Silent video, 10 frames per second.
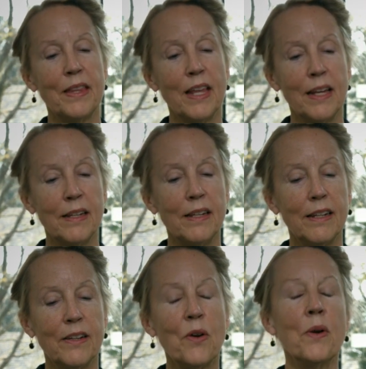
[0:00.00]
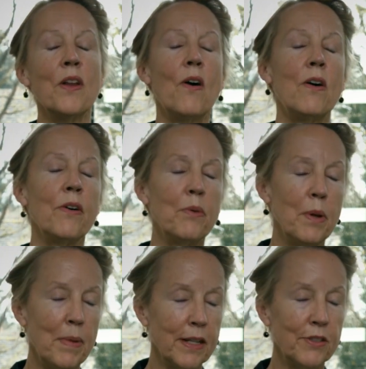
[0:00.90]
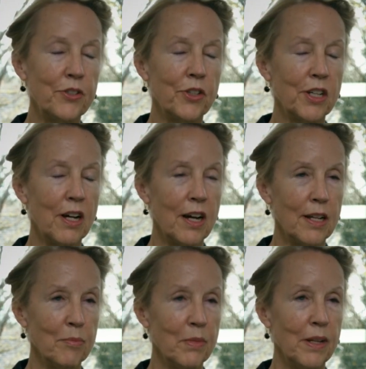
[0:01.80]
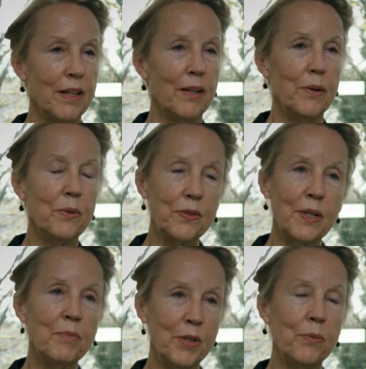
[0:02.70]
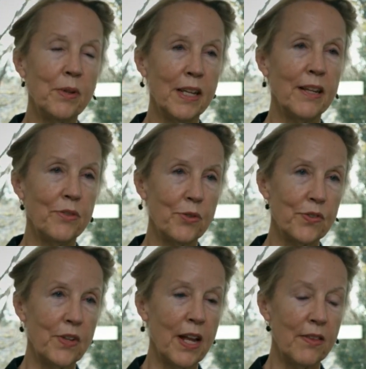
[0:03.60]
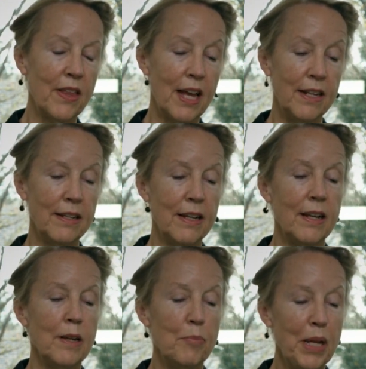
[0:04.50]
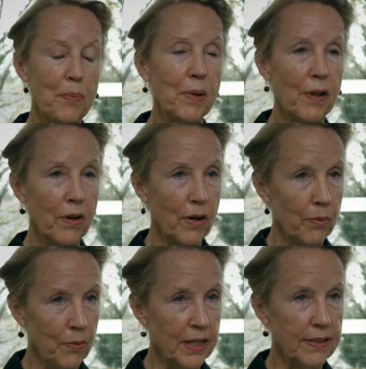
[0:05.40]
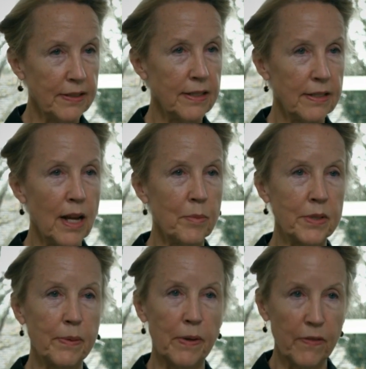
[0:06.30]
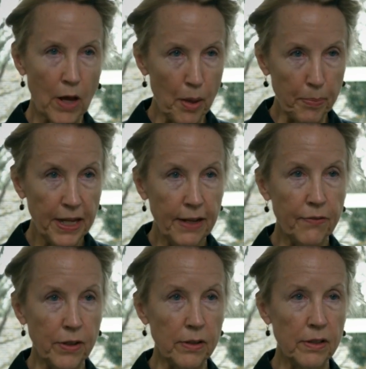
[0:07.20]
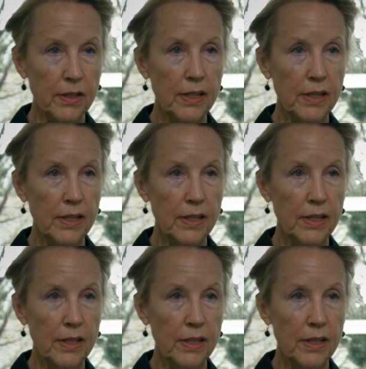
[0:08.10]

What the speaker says: that going all the way back to Durkheim, who seemed to really understand that people are at risk at times of upheaval,